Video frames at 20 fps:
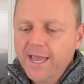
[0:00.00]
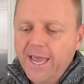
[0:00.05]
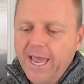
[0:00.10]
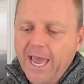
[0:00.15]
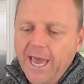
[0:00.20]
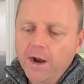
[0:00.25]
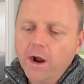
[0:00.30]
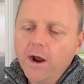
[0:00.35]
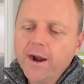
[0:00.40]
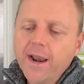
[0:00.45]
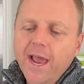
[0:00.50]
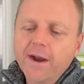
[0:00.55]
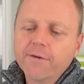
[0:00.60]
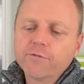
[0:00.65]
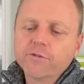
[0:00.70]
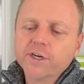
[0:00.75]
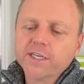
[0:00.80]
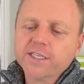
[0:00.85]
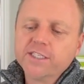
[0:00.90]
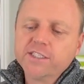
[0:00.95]
And on
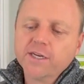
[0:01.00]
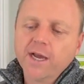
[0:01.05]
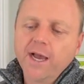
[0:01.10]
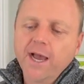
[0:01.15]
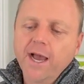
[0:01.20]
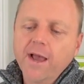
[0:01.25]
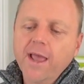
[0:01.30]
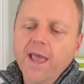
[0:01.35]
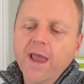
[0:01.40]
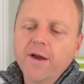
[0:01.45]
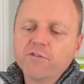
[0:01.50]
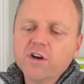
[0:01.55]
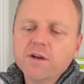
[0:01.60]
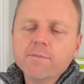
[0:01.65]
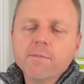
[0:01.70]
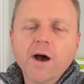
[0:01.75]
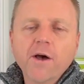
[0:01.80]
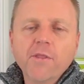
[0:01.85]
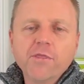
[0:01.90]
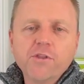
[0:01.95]
average, every
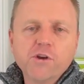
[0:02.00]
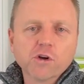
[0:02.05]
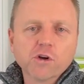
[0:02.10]
month